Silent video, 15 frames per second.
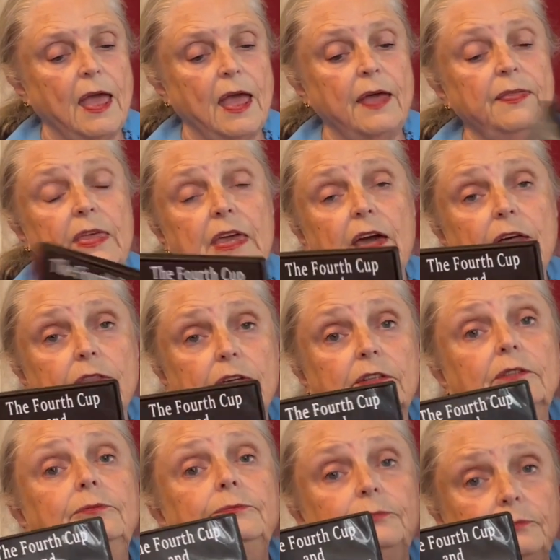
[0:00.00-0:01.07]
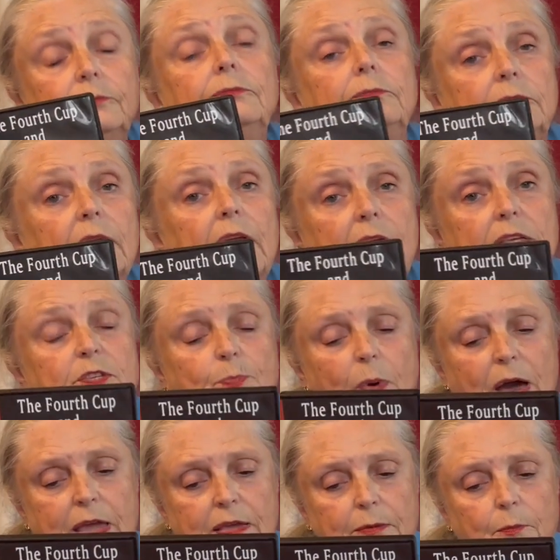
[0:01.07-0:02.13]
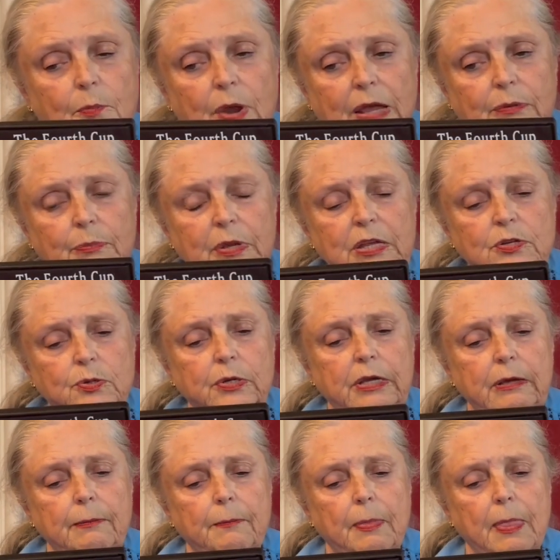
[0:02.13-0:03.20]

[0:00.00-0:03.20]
and the other is by Brent Petrie.